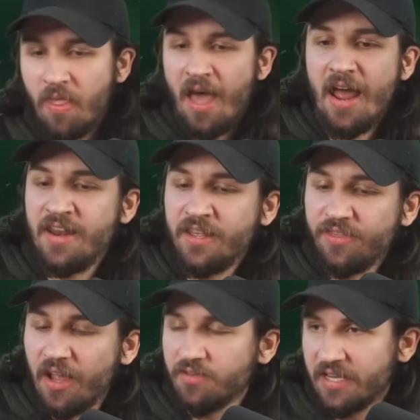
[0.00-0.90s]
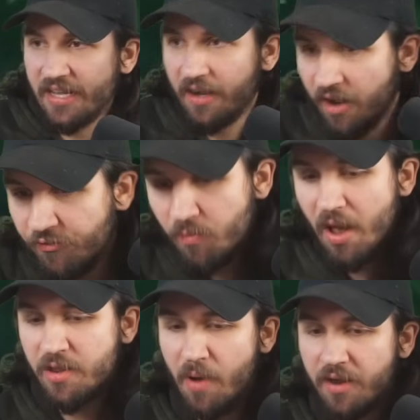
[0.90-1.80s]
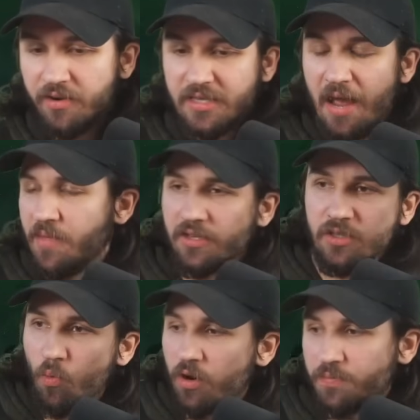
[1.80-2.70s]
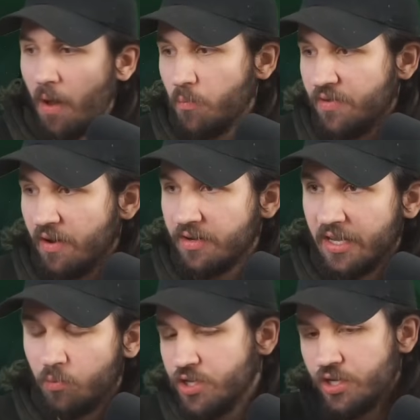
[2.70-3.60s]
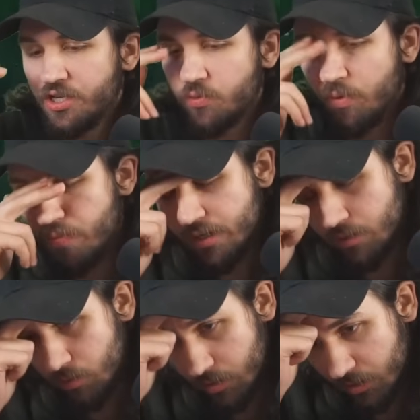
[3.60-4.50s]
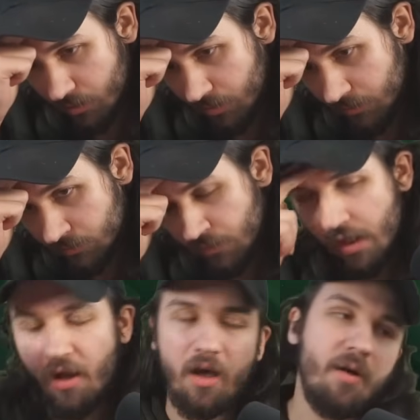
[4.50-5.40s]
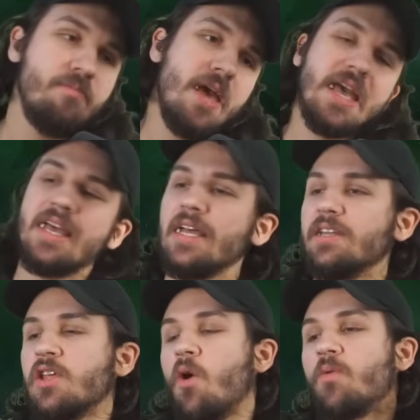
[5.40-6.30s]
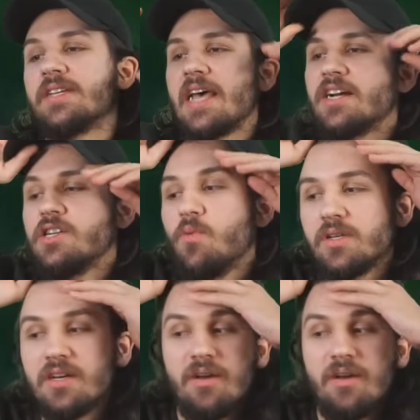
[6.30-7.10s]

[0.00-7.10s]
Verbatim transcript: I, I didn't think I was going to get enough for Mighty Miner in time. That's the worst Pump we ever did. We should have just went Minion Horde. Oh, man. Yo, this actually was a